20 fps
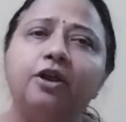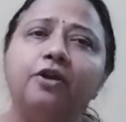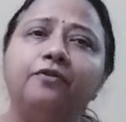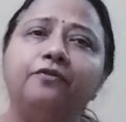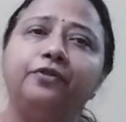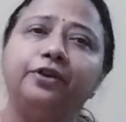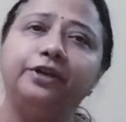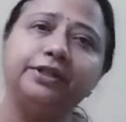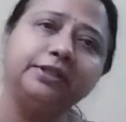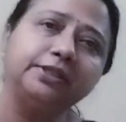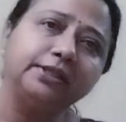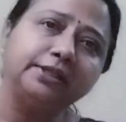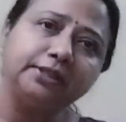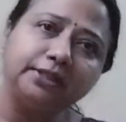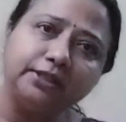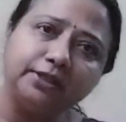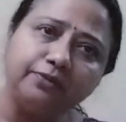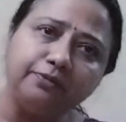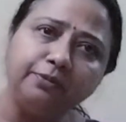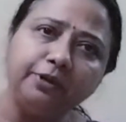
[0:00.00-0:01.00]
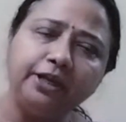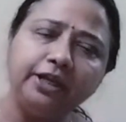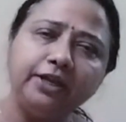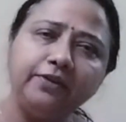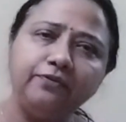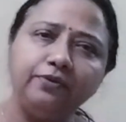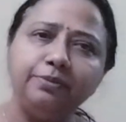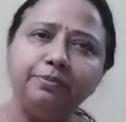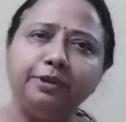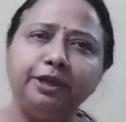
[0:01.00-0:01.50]
whereas in
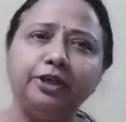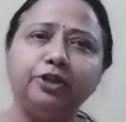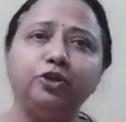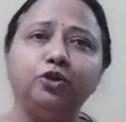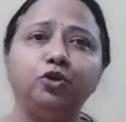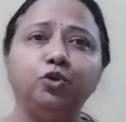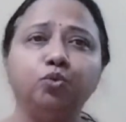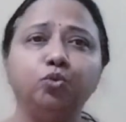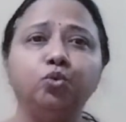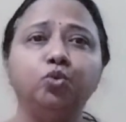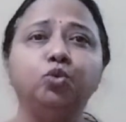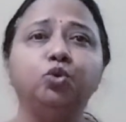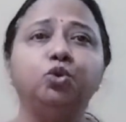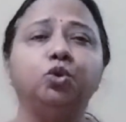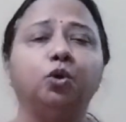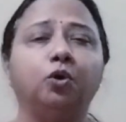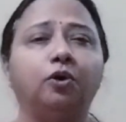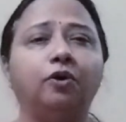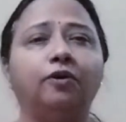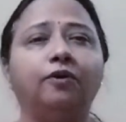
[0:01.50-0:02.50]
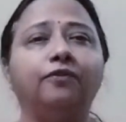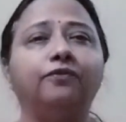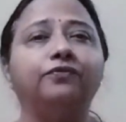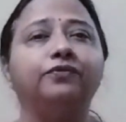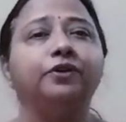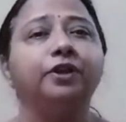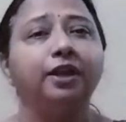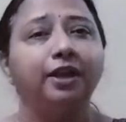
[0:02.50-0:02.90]
simile we make use of